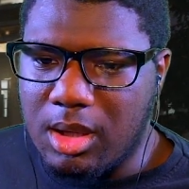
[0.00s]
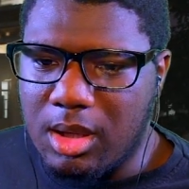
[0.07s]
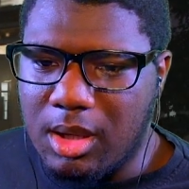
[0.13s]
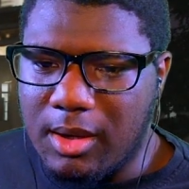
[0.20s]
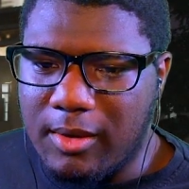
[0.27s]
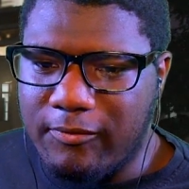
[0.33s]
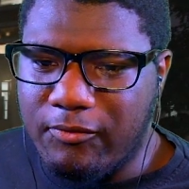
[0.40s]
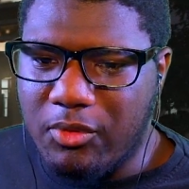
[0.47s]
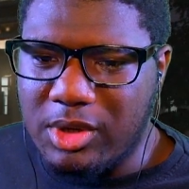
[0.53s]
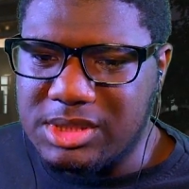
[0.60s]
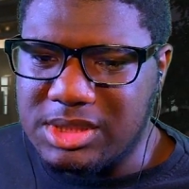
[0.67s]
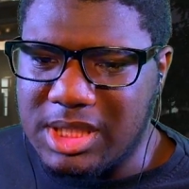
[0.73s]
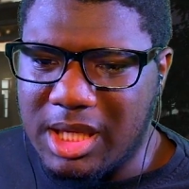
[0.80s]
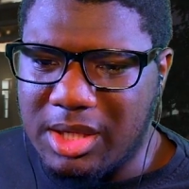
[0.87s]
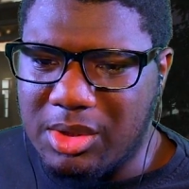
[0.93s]
uh, Fort
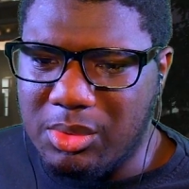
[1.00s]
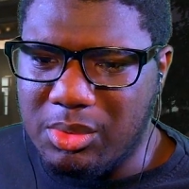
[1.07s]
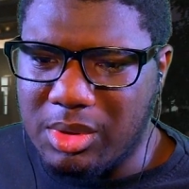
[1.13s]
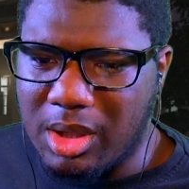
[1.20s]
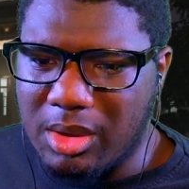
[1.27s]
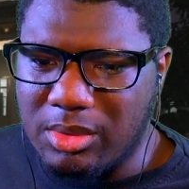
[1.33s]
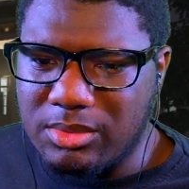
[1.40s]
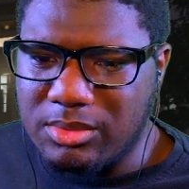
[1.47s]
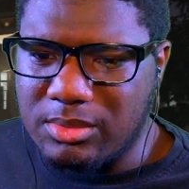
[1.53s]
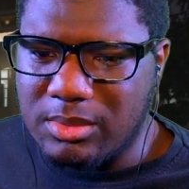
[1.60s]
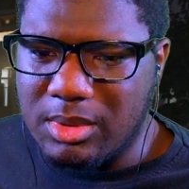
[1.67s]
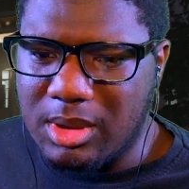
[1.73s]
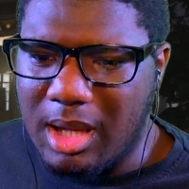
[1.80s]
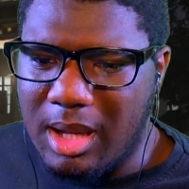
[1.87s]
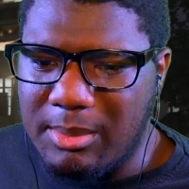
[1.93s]
Zancudo.
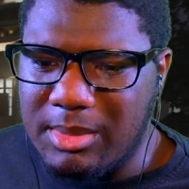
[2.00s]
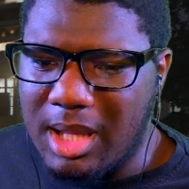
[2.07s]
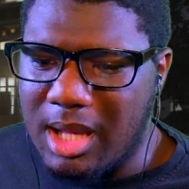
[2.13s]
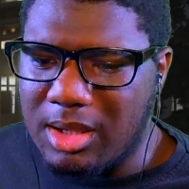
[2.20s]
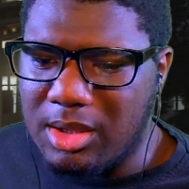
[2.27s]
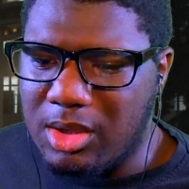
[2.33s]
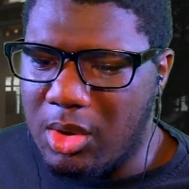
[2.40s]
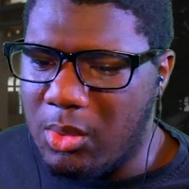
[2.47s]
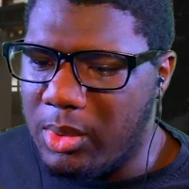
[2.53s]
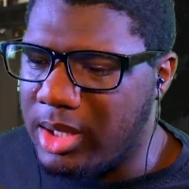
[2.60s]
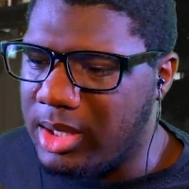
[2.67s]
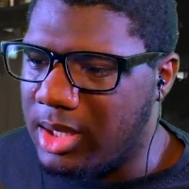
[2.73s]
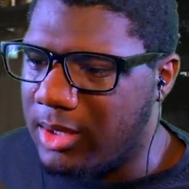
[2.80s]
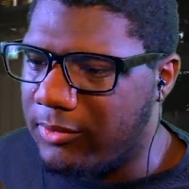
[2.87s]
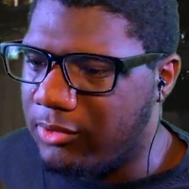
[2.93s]
I'm not nowhere
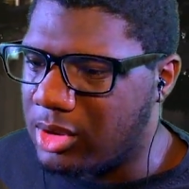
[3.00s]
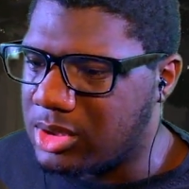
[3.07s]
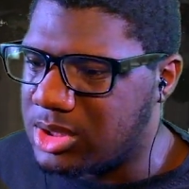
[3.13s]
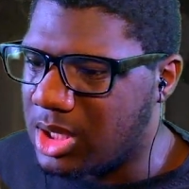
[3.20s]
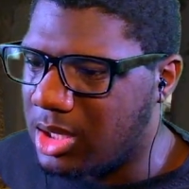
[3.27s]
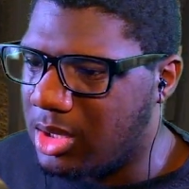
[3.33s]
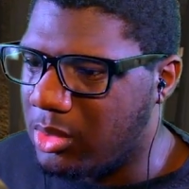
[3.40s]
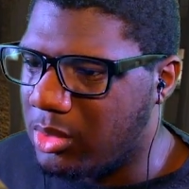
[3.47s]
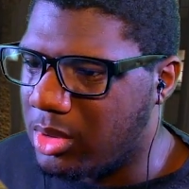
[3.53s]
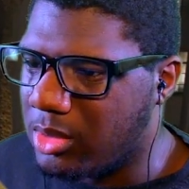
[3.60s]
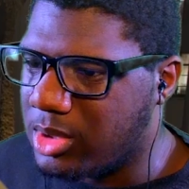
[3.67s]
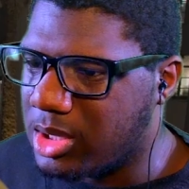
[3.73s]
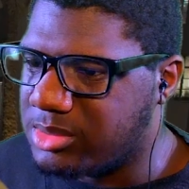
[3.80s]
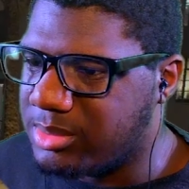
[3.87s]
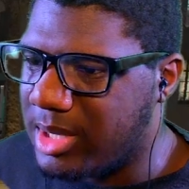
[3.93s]
near Fort Zancudo,
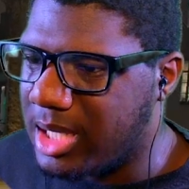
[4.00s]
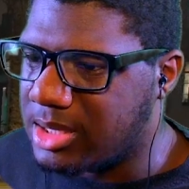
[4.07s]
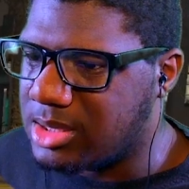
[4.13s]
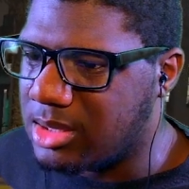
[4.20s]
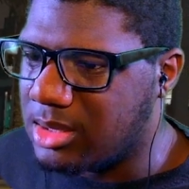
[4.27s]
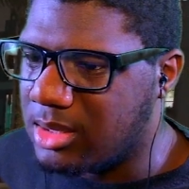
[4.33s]
dispatch.